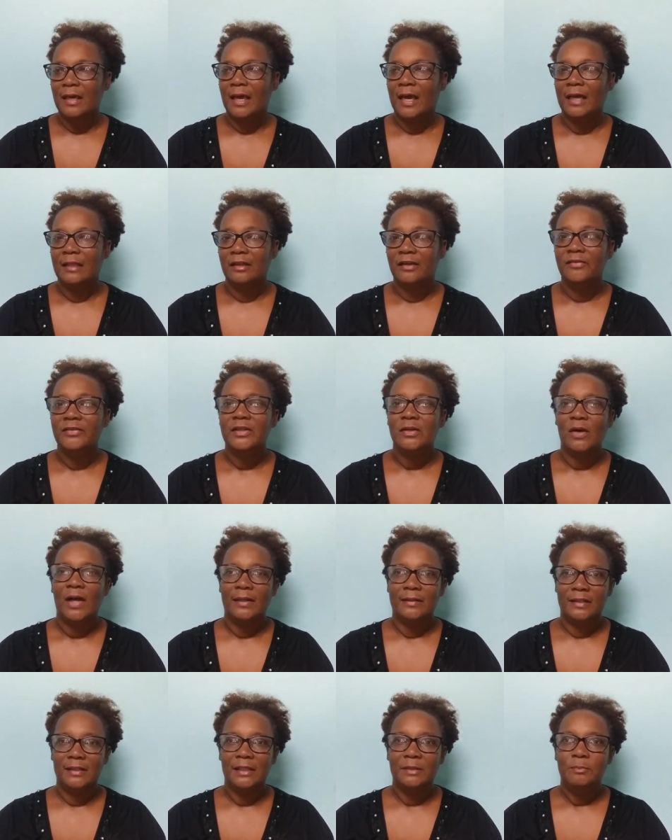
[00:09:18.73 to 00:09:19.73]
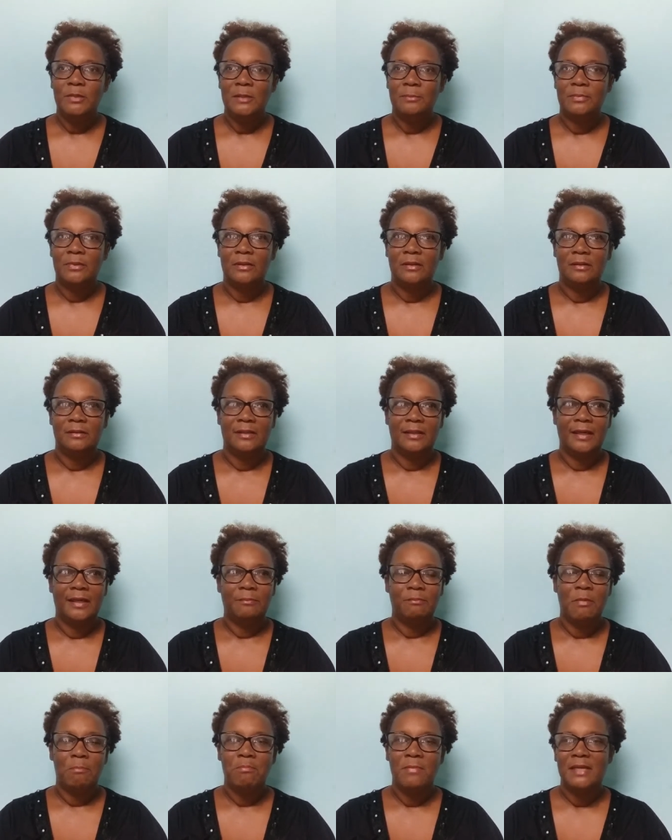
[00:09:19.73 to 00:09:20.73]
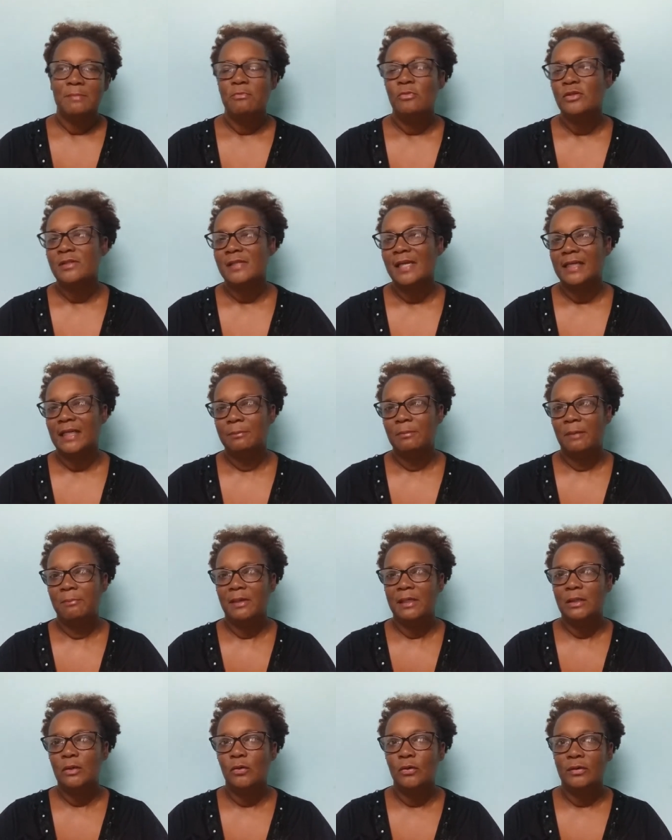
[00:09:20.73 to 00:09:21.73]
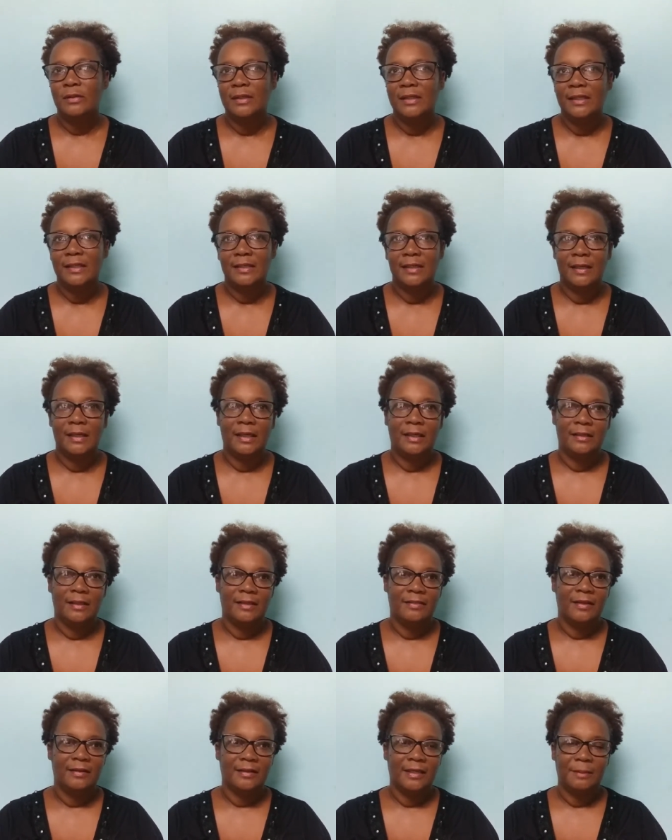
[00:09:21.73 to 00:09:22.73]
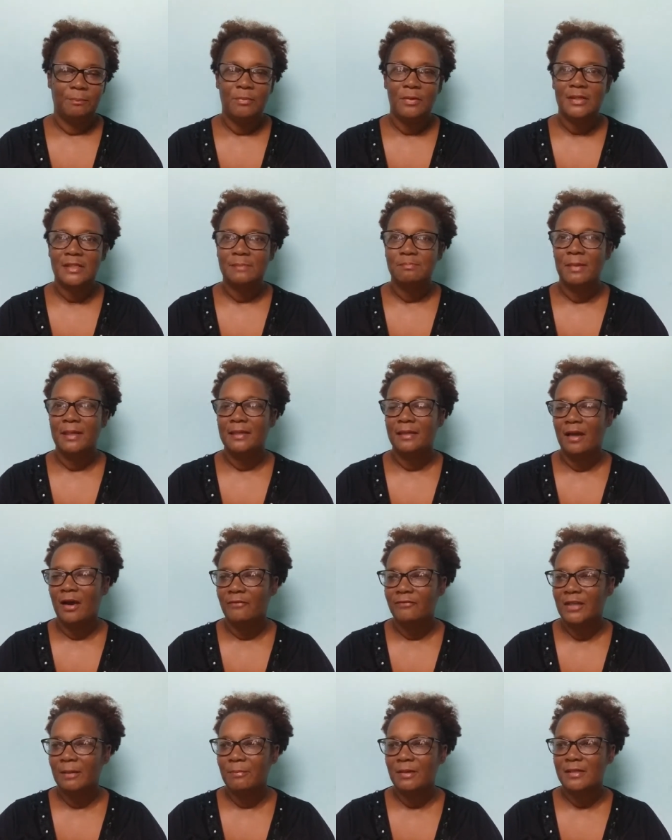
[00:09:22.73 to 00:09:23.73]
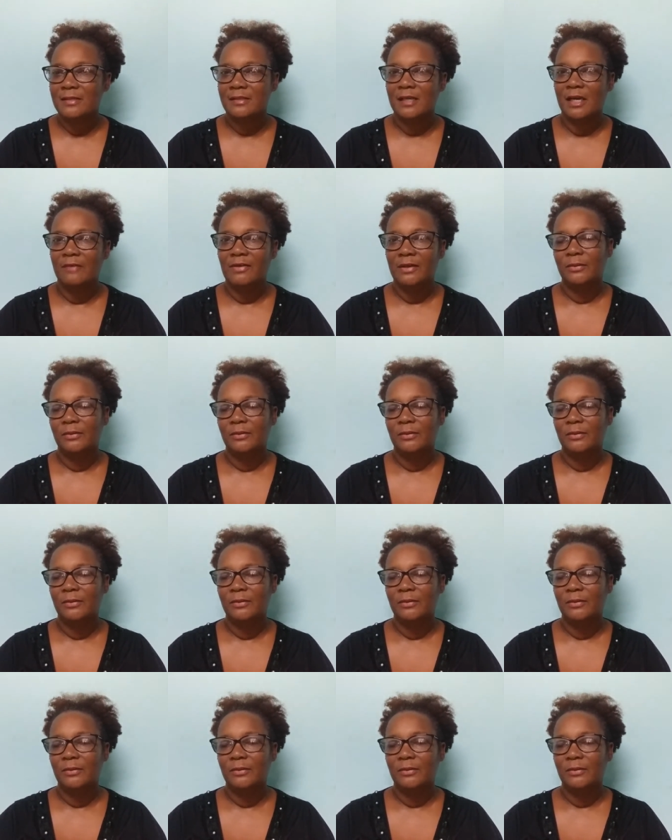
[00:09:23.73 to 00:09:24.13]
And a lot of the elderly people, they're most likely may be lonely, and they, they think that the person may love them and stuff.